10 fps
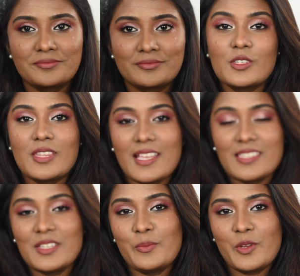So that's
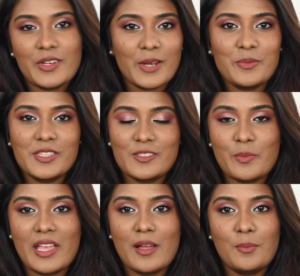it, we're done with this
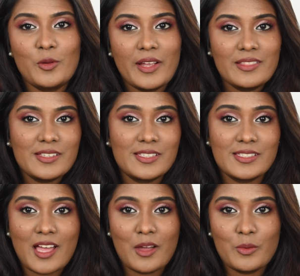makeup look, and this
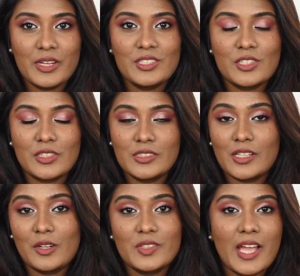is how it turned
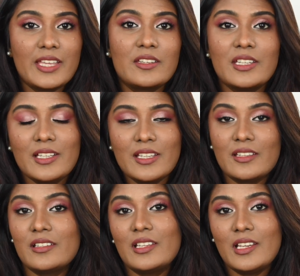out. I
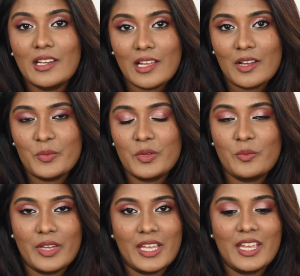really love the
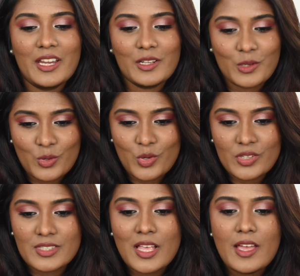way it
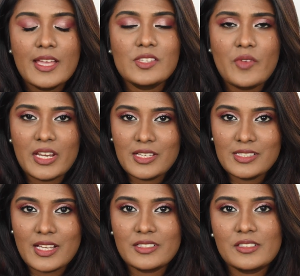looks. It's very
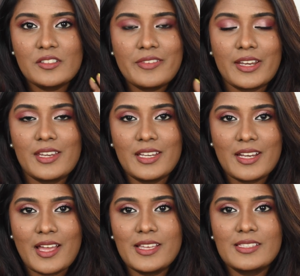subtle, very
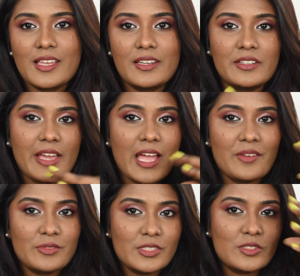nice, and it
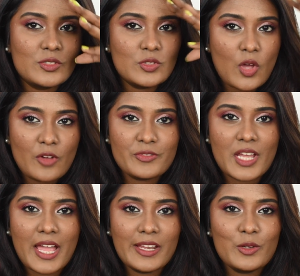has this soft eye